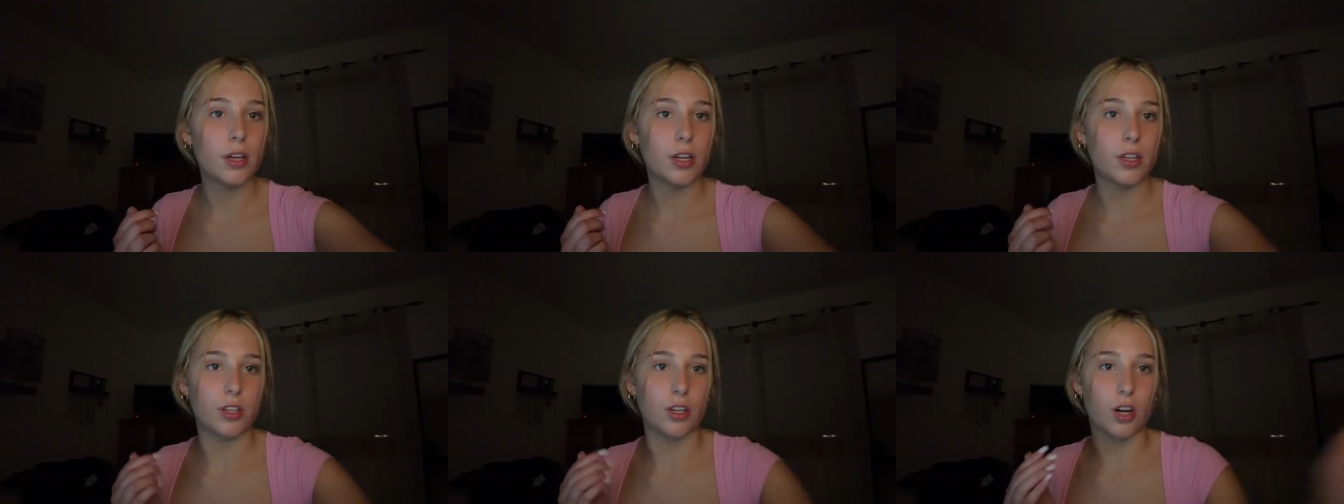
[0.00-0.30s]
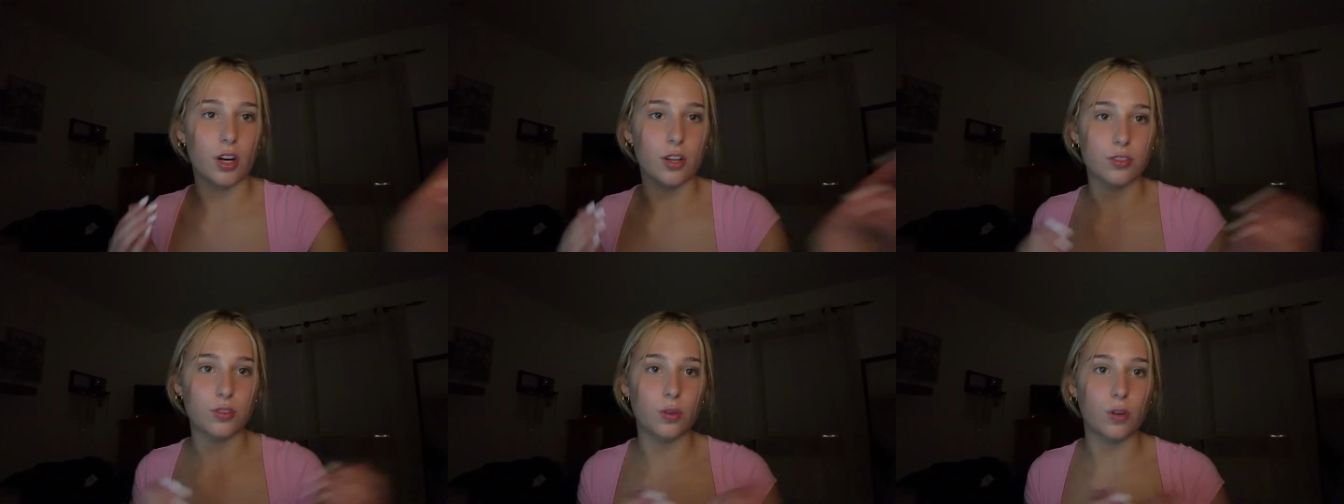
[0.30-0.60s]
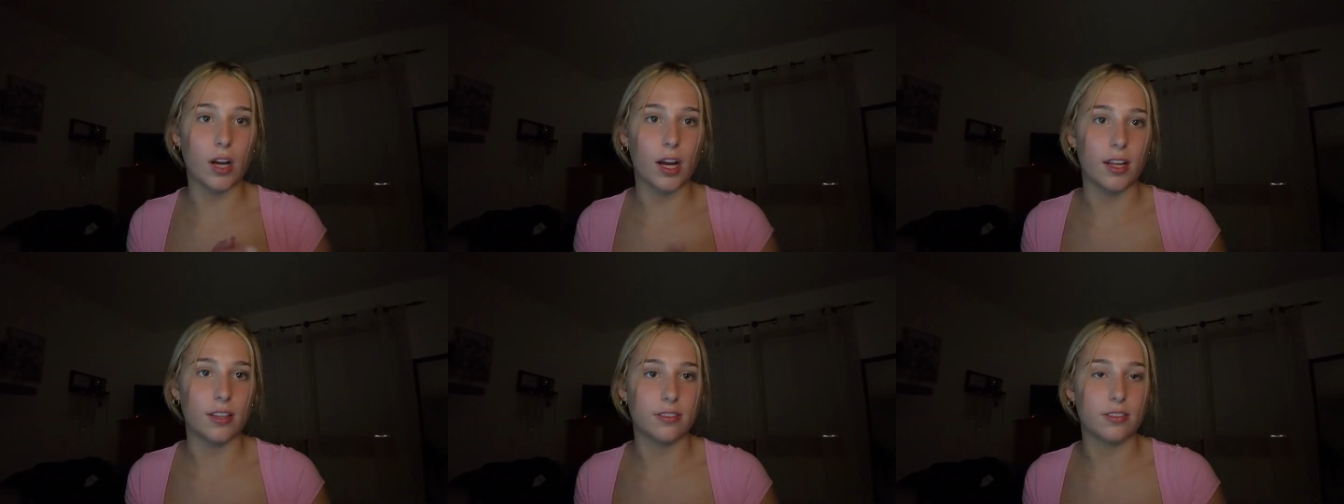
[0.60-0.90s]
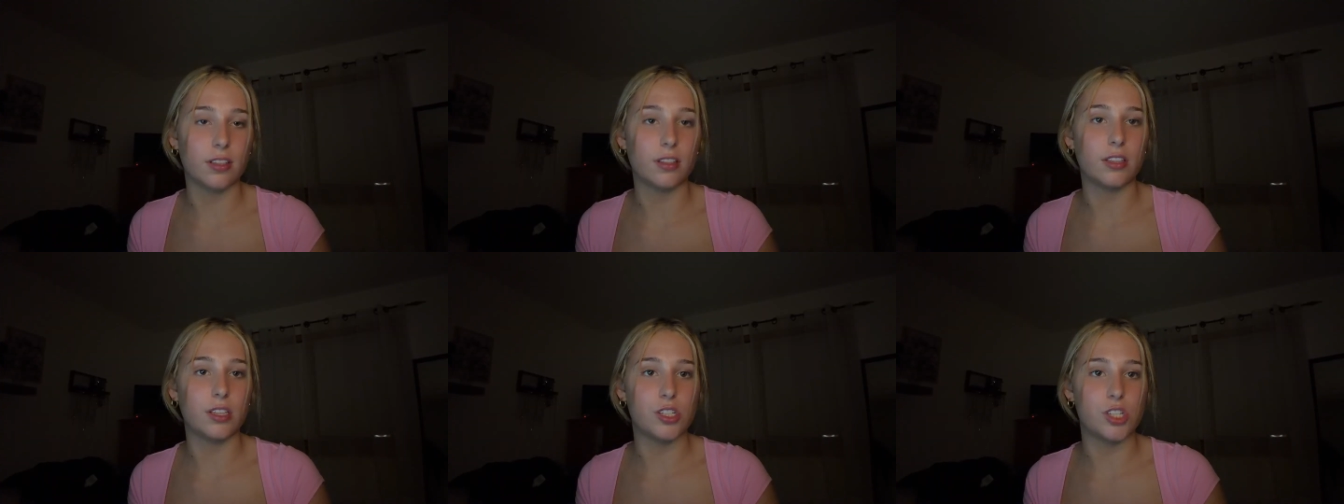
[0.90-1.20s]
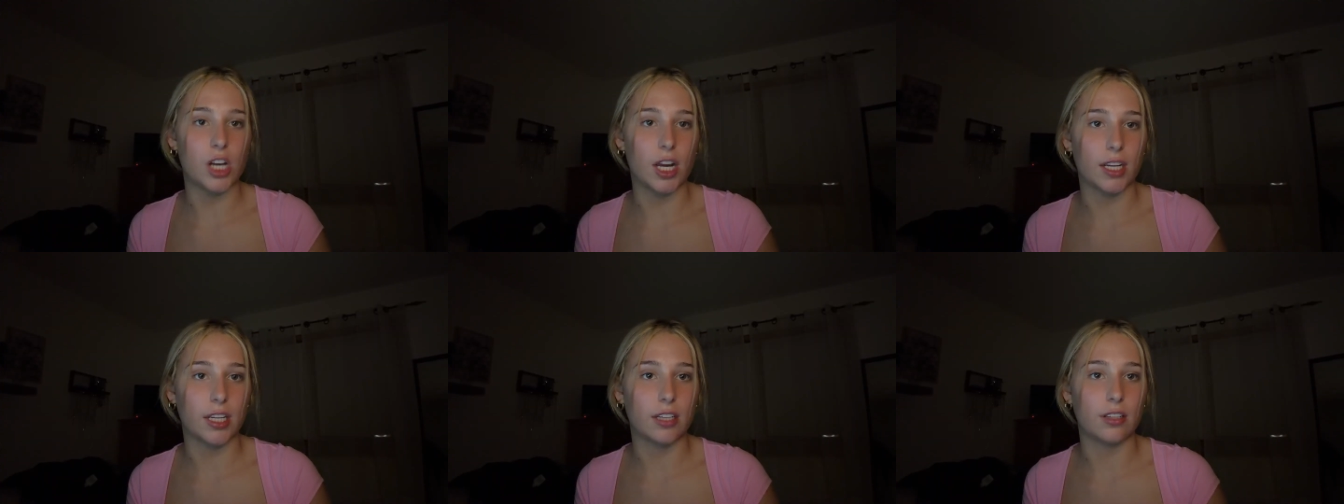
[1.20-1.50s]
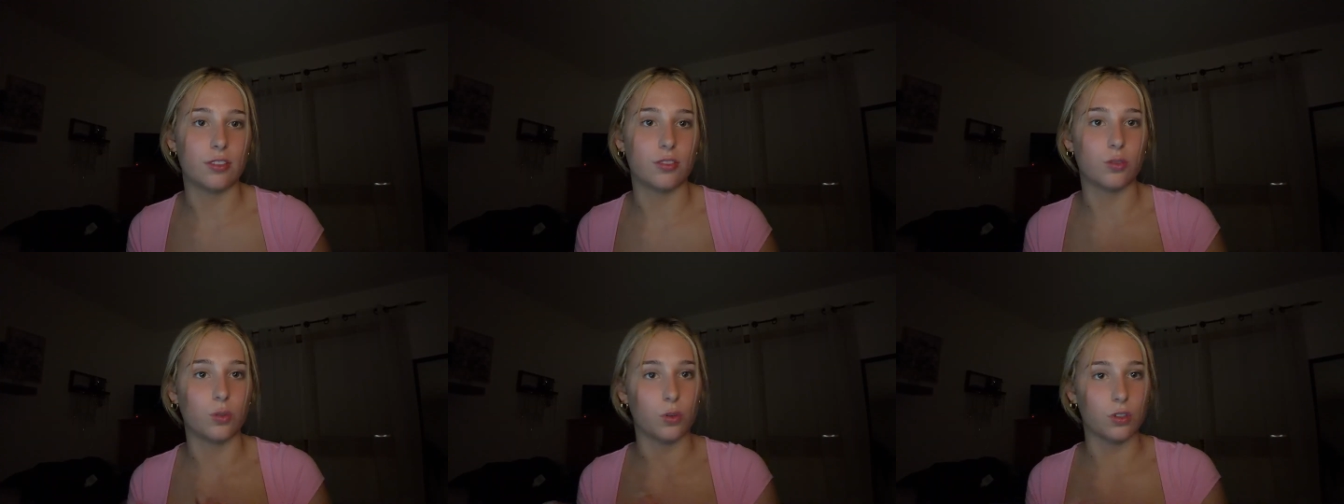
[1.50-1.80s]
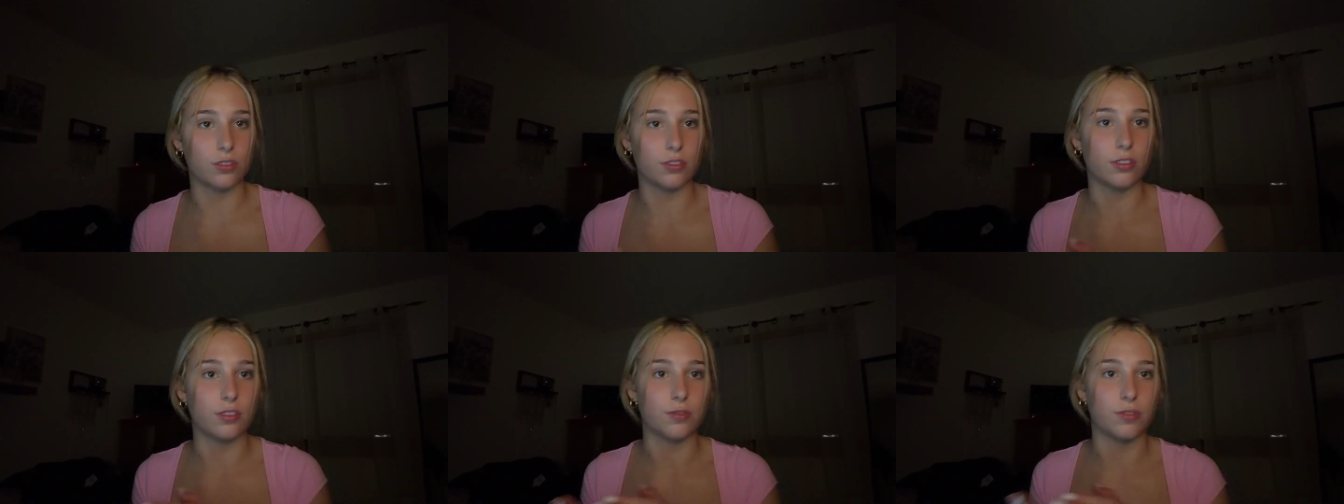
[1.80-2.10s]
You're also constantly checking
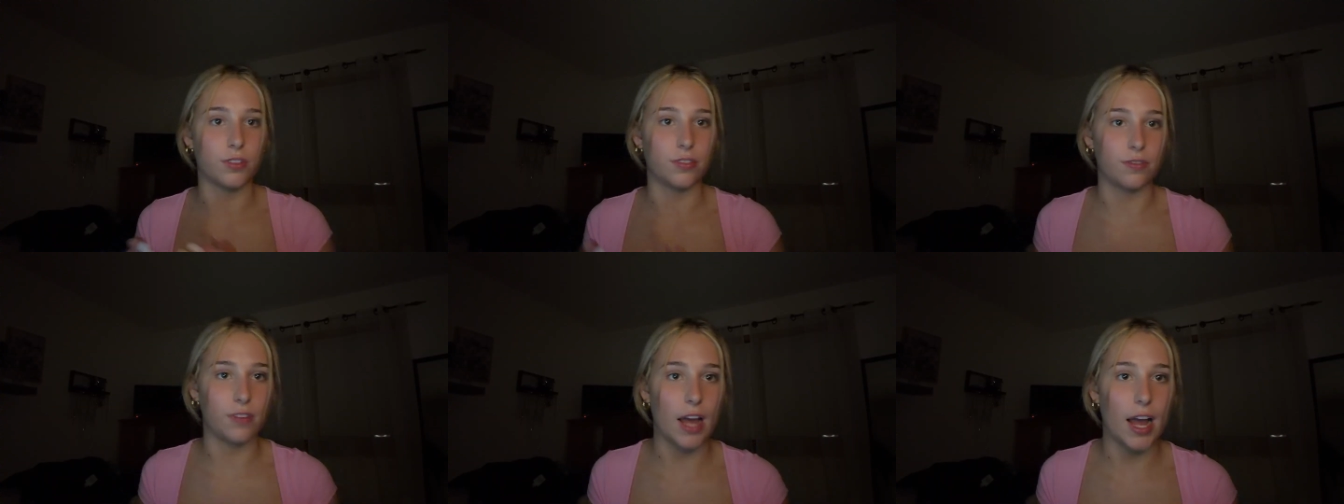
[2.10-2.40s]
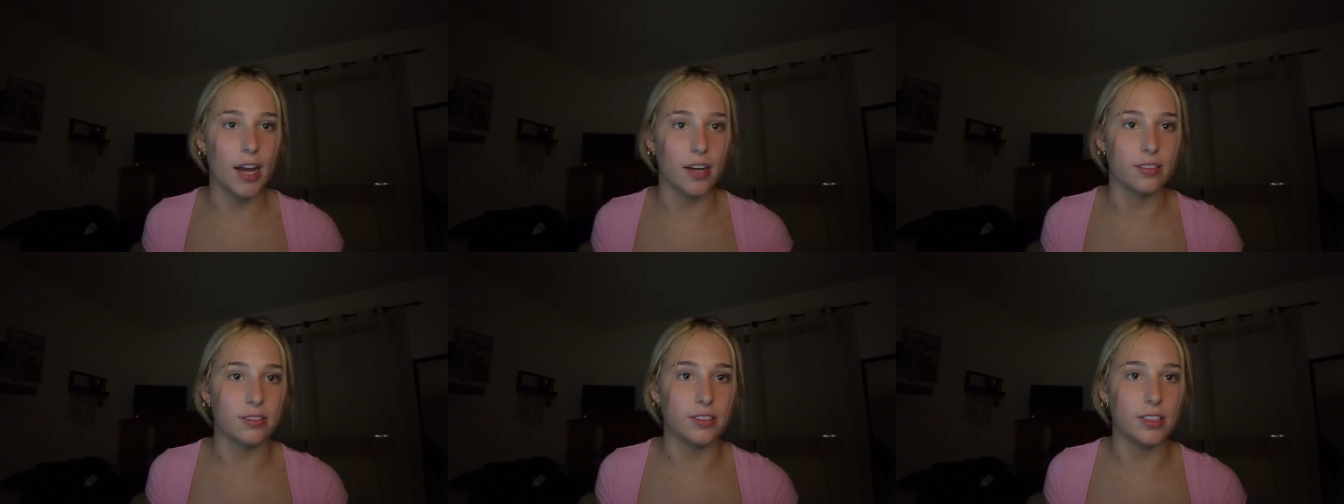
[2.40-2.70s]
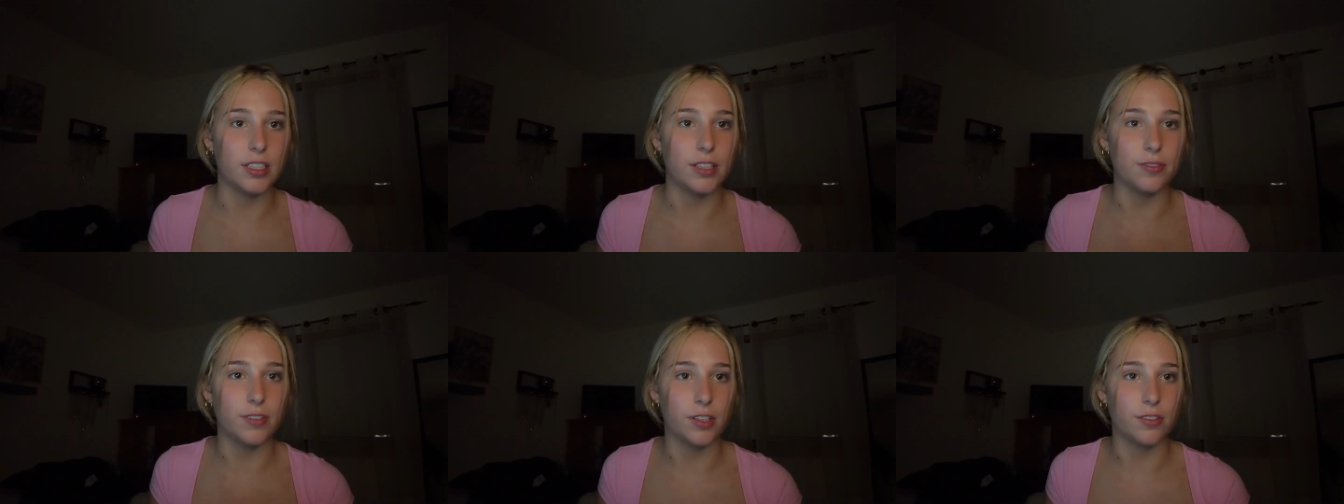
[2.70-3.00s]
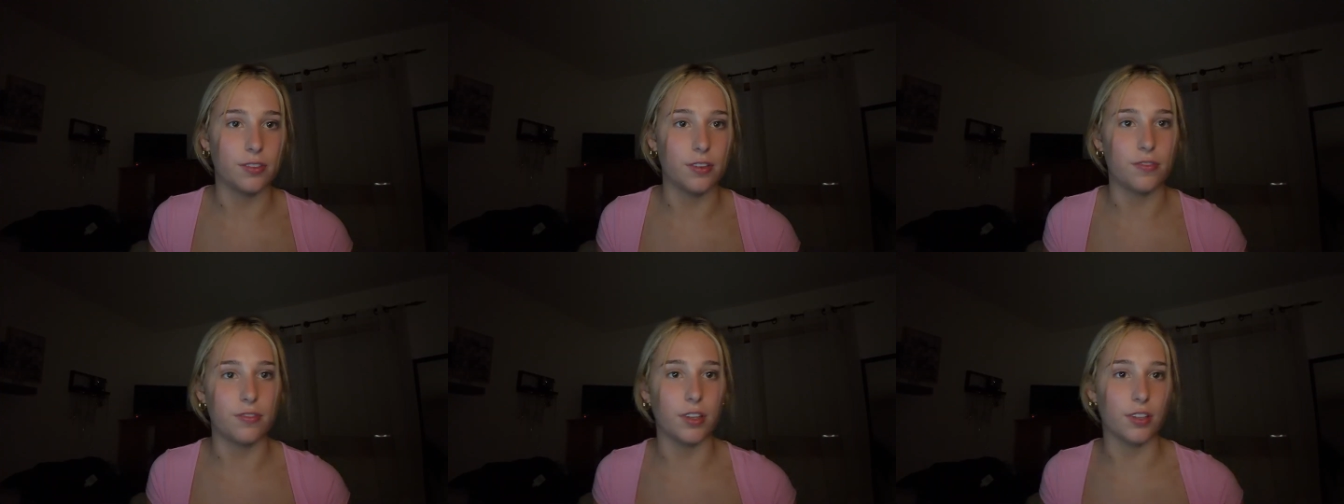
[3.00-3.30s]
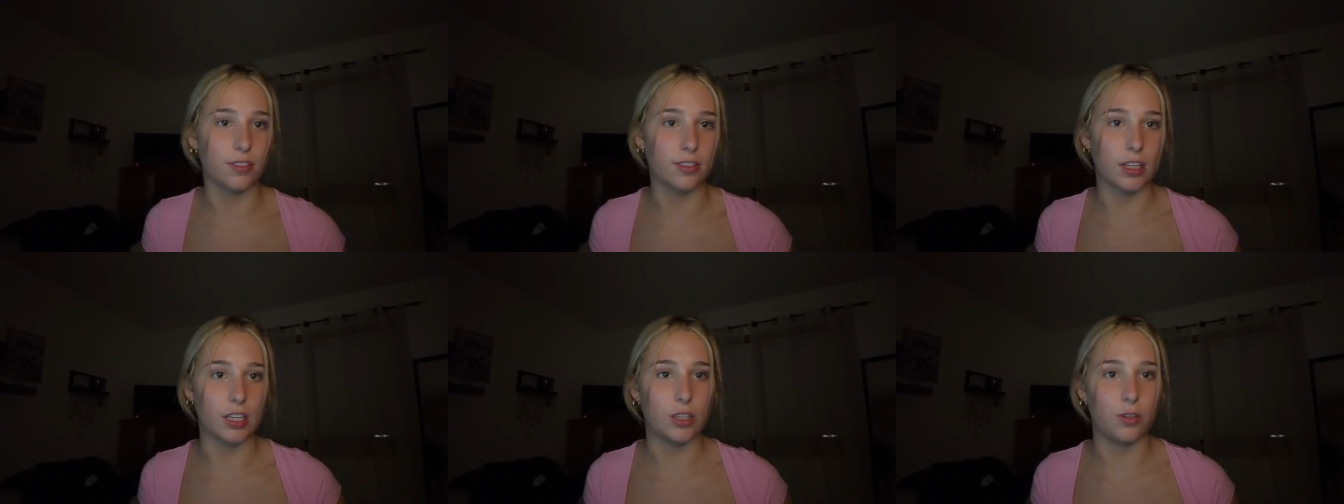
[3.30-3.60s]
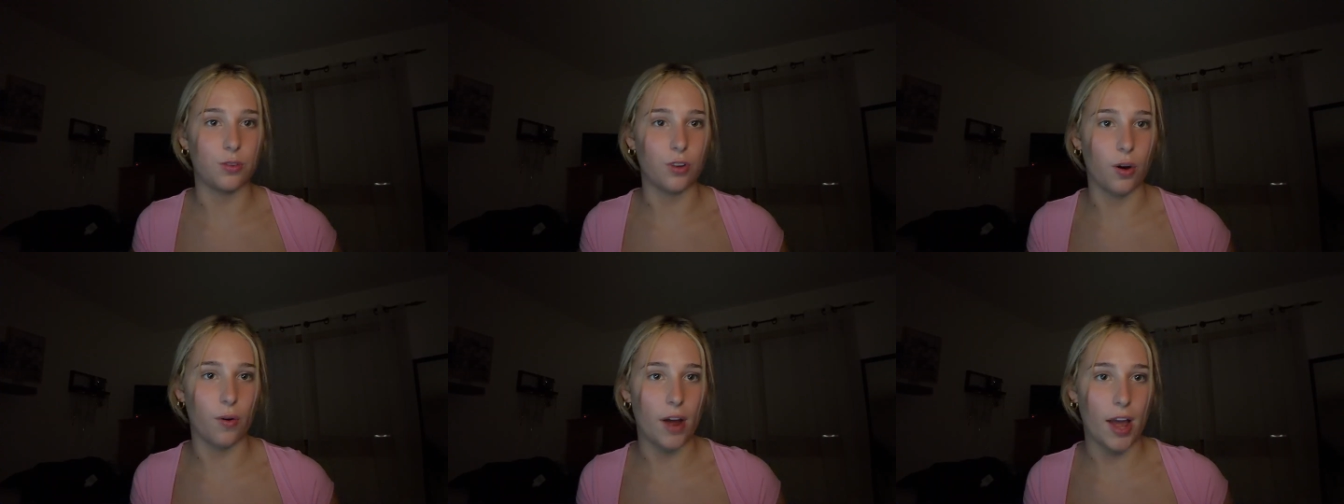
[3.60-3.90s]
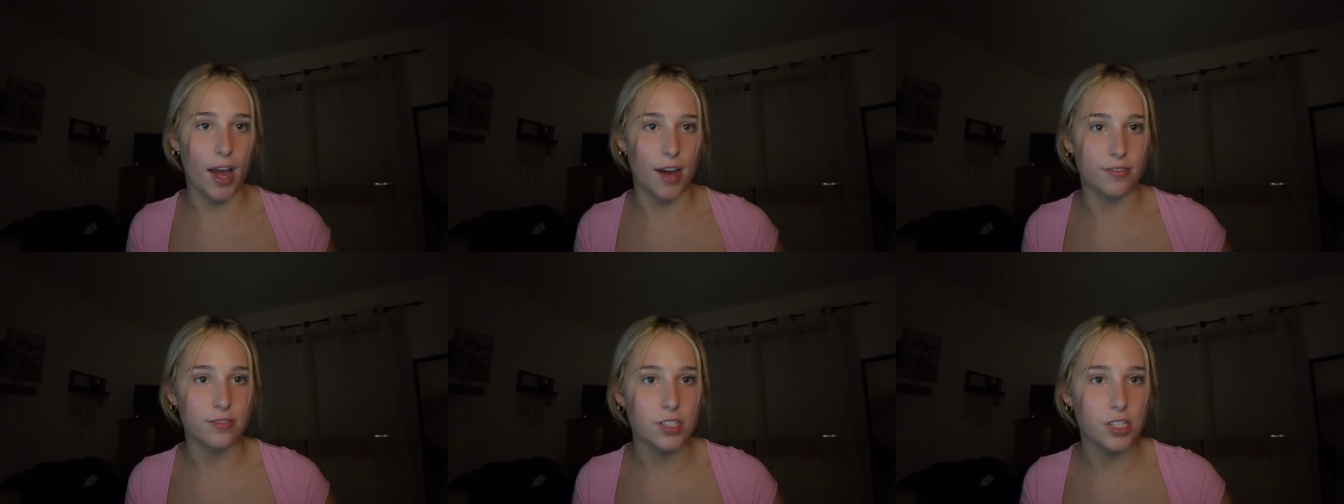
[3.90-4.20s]
sources for facts, even if it feels like you don't
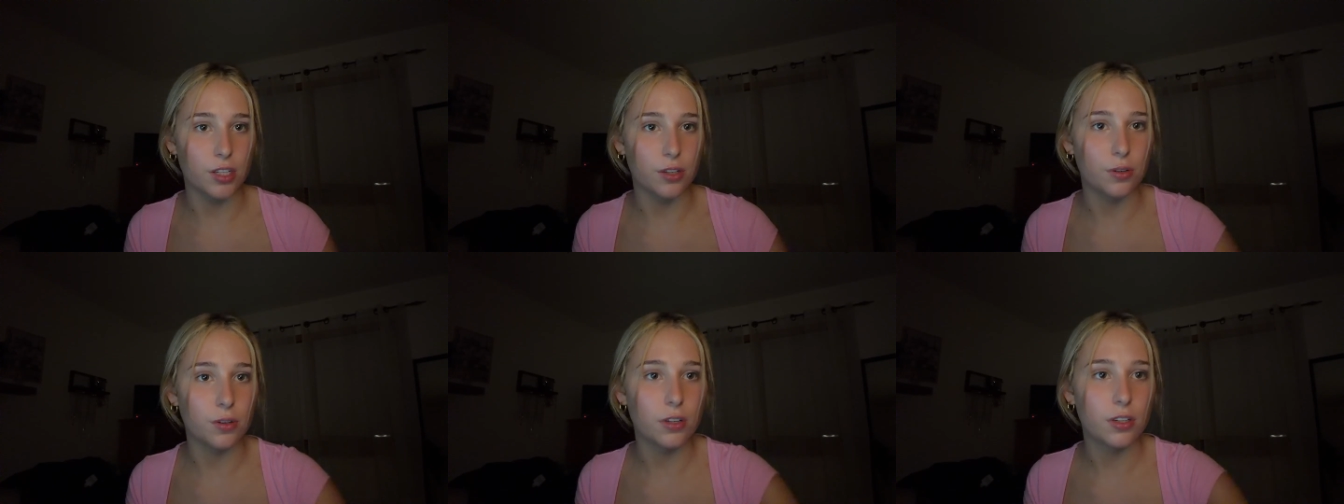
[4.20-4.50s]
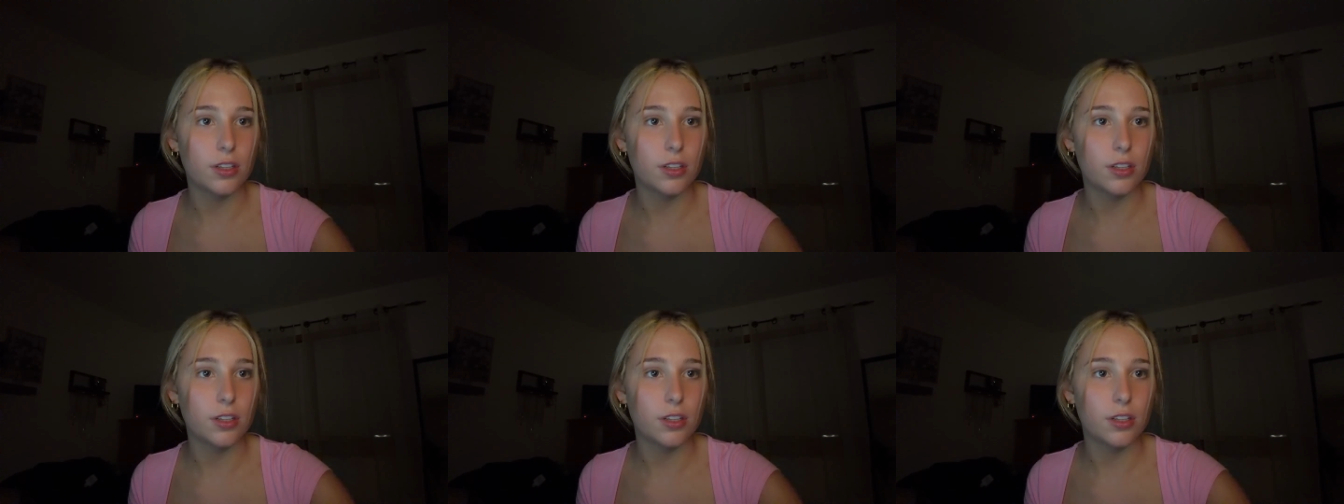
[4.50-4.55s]
have to.